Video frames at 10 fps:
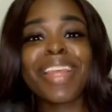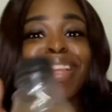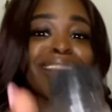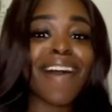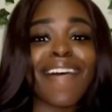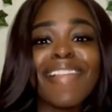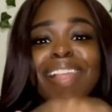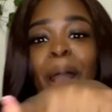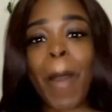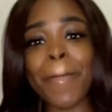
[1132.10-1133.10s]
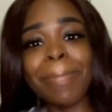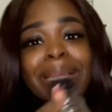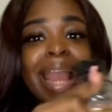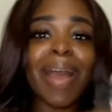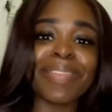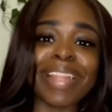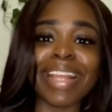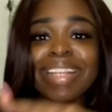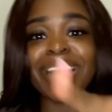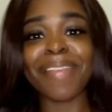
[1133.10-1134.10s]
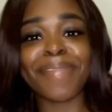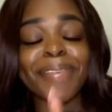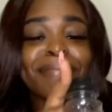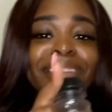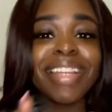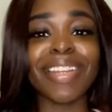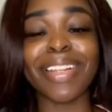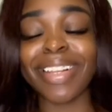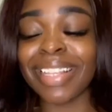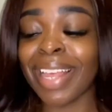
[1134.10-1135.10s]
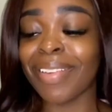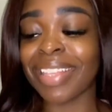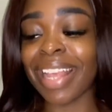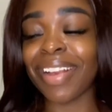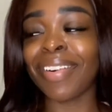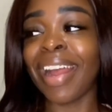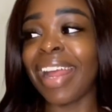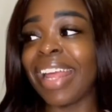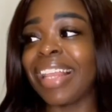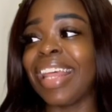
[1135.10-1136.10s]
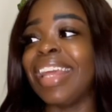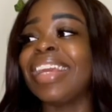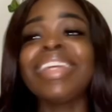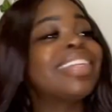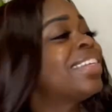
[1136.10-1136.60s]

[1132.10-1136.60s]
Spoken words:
y'all helped me out that day for real, because I was like crying like